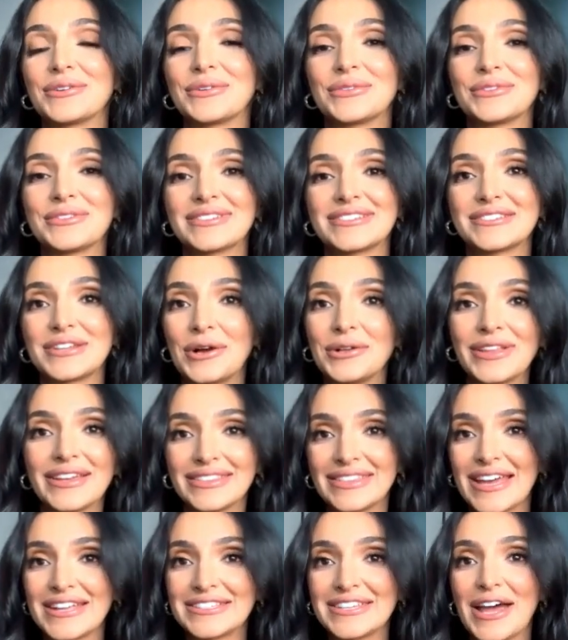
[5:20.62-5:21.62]
you don't let
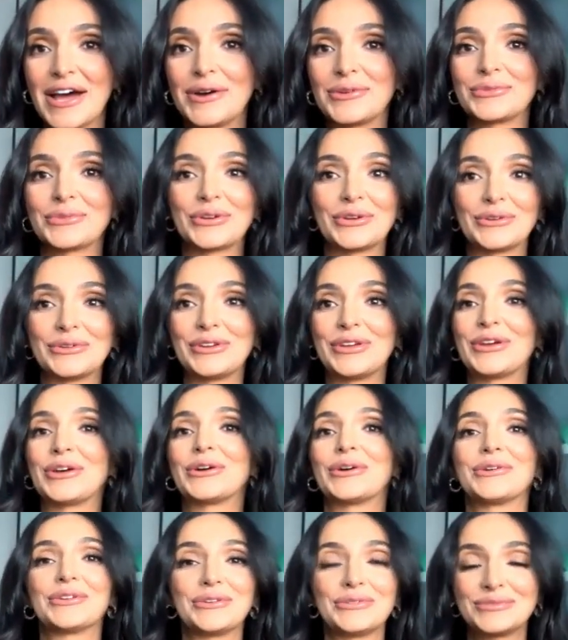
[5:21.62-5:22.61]
that town ruin
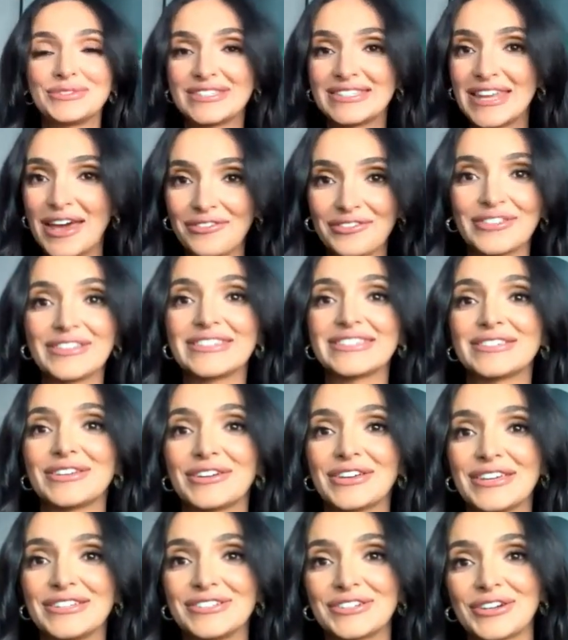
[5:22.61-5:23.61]
you. You definitely still
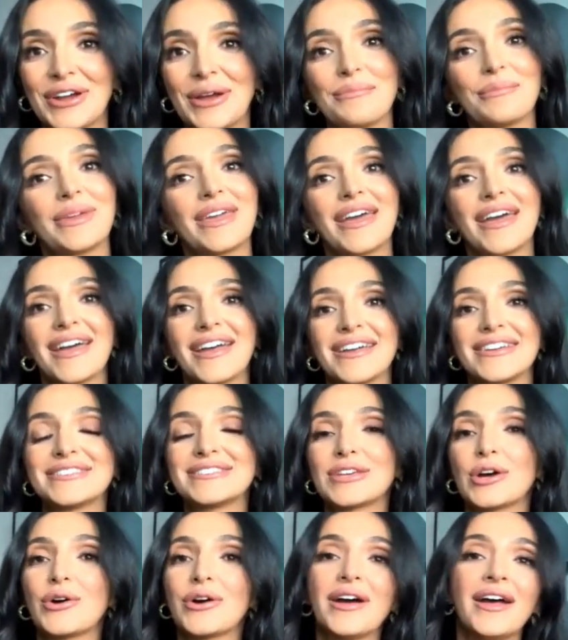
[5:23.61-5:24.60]
get your MBA.
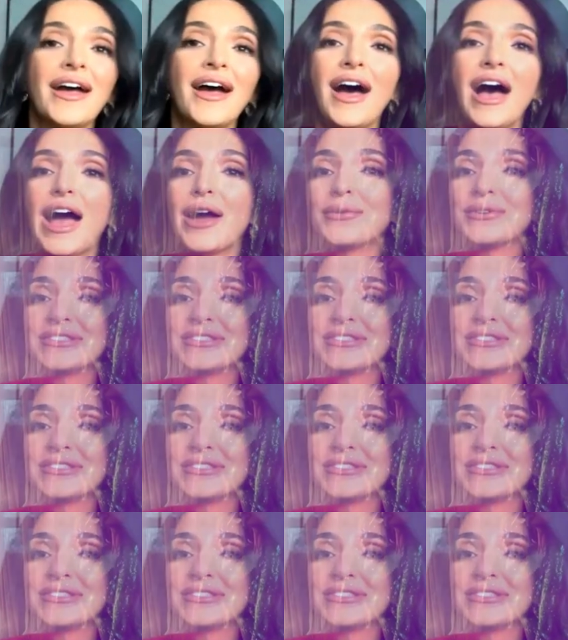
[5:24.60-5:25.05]
So I